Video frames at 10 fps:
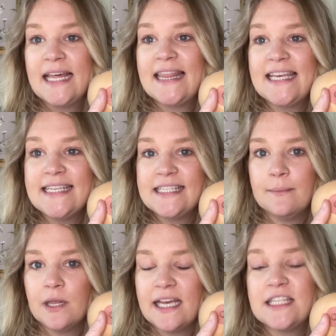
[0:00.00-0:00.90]
This
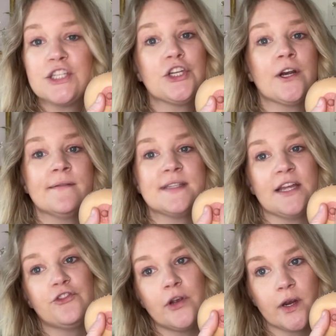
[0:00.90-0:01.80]
stimulates nerves
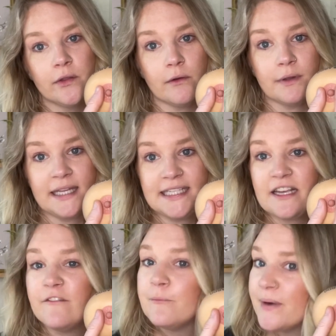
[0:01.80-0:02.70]
that trigger the release
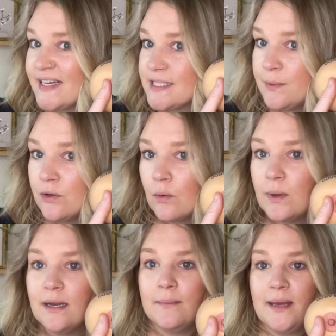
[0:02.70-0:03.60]
of breast milk
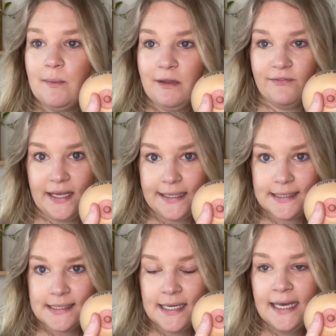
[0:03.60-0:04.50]
when a baby
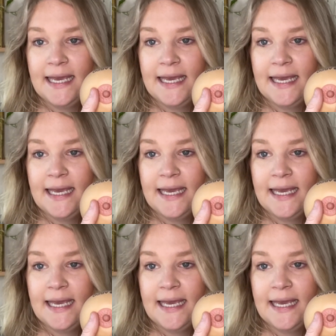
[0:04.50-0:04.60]
feeds.